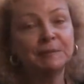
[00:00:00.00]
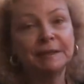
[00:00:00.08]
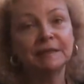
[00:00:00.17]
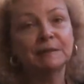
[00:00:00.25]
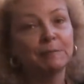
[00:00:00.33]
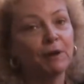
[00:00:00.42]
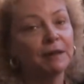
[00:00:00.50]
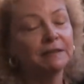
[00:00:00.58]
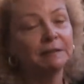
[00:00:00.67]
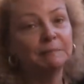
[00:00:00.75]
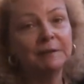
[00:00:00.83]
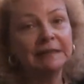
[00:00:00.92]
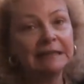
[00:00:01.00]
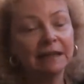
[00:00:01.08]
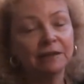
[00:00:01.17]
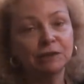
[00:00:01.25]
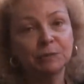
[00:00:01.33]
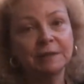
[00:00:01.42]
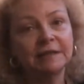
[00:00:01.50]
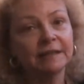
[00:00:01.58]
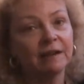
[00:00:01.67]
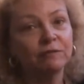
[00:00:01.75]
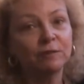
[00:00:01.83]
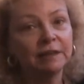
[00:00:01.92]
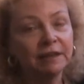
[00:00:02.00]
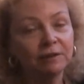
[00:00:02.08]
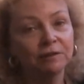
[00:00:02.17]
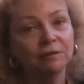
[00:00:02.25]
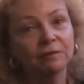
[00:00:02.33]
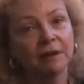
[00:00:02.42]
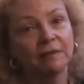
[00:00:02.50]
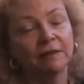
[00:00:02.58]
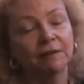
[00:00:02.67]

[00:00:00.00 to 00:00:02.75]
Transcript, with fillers: being spawned in many countries every year.